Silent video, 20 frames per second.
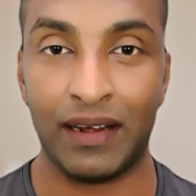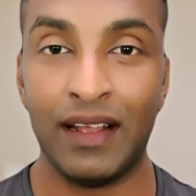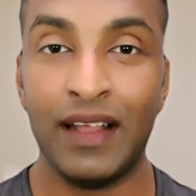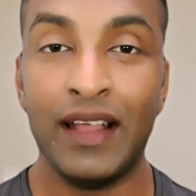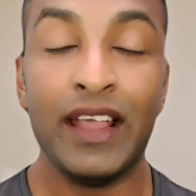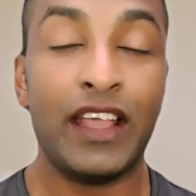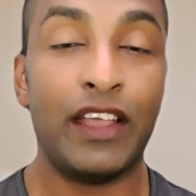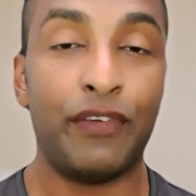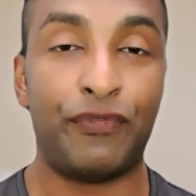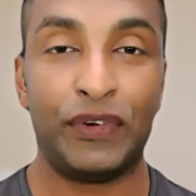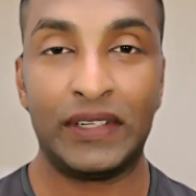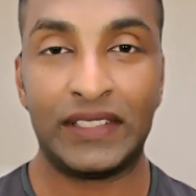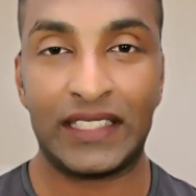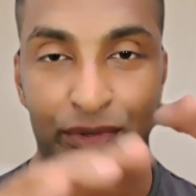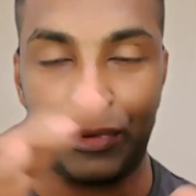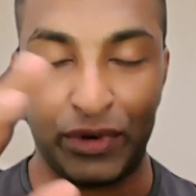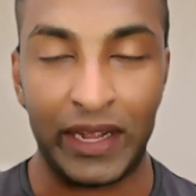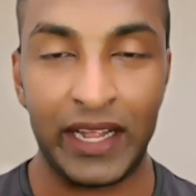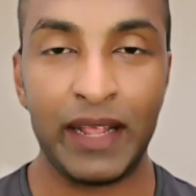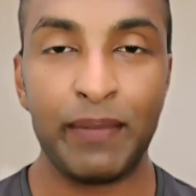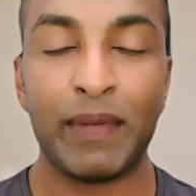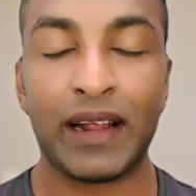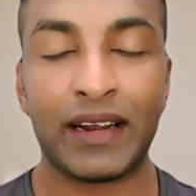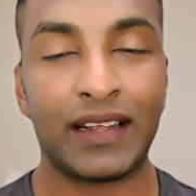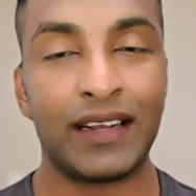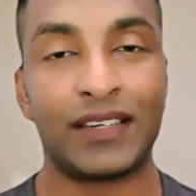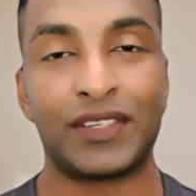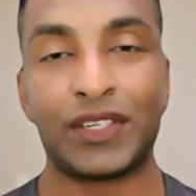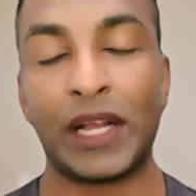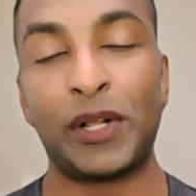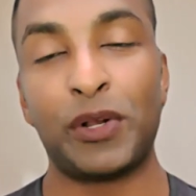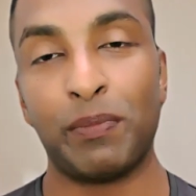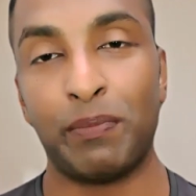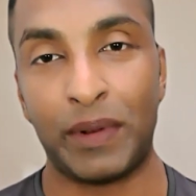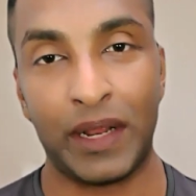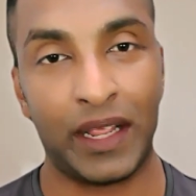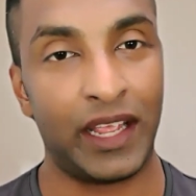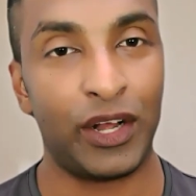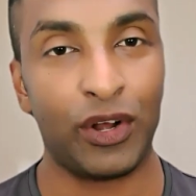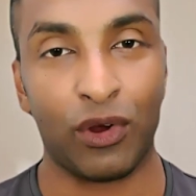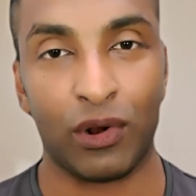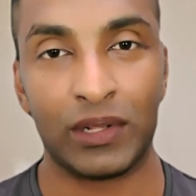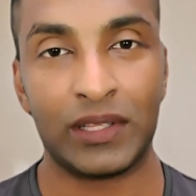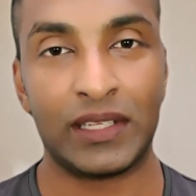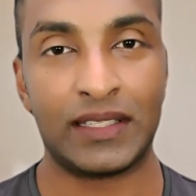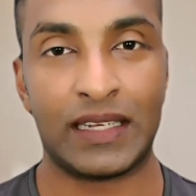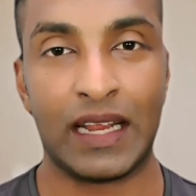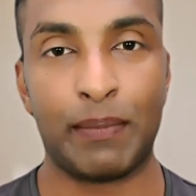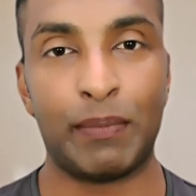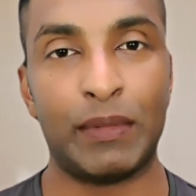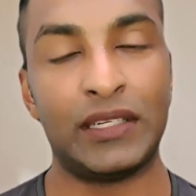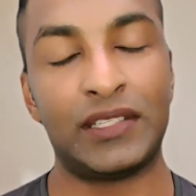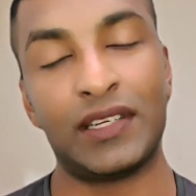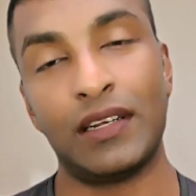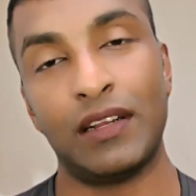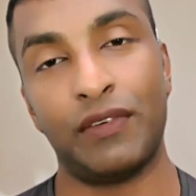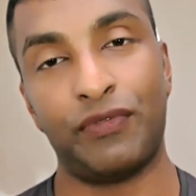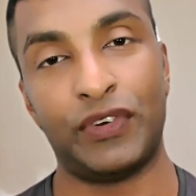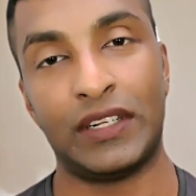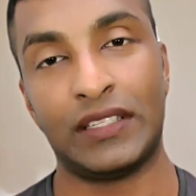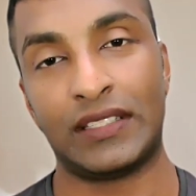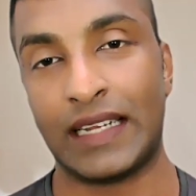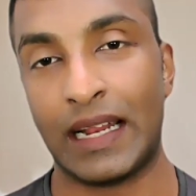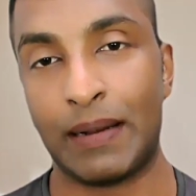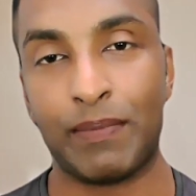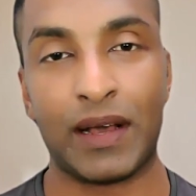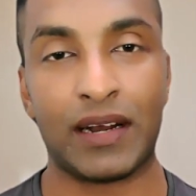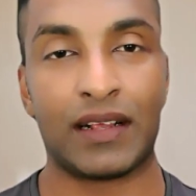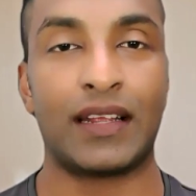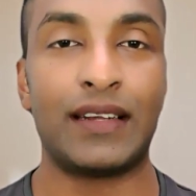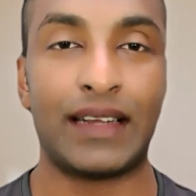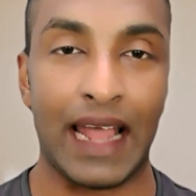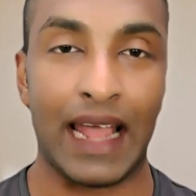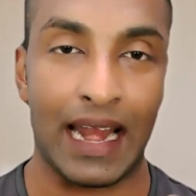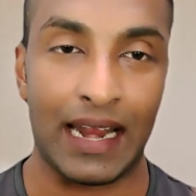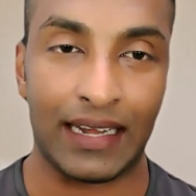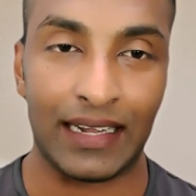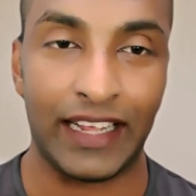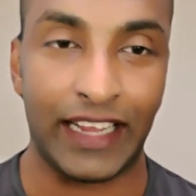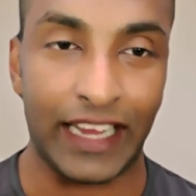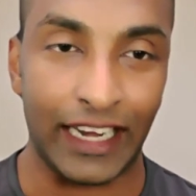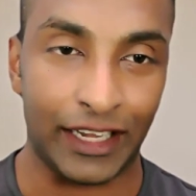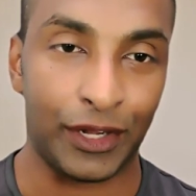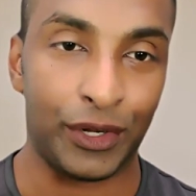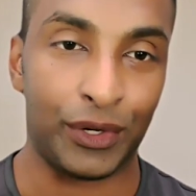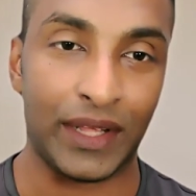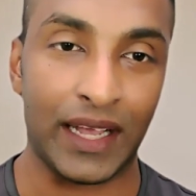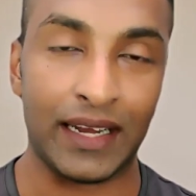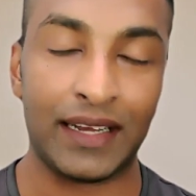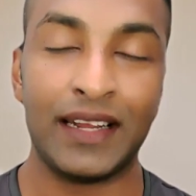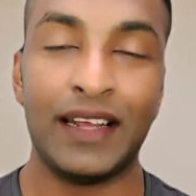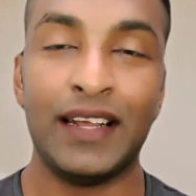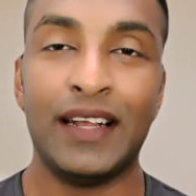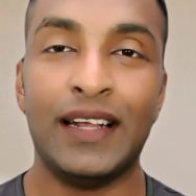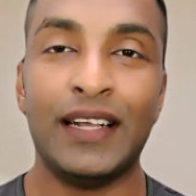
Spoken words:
If it is a 20 marker, try to bring in all these dimensions. If it is 10 marker, directly get into that.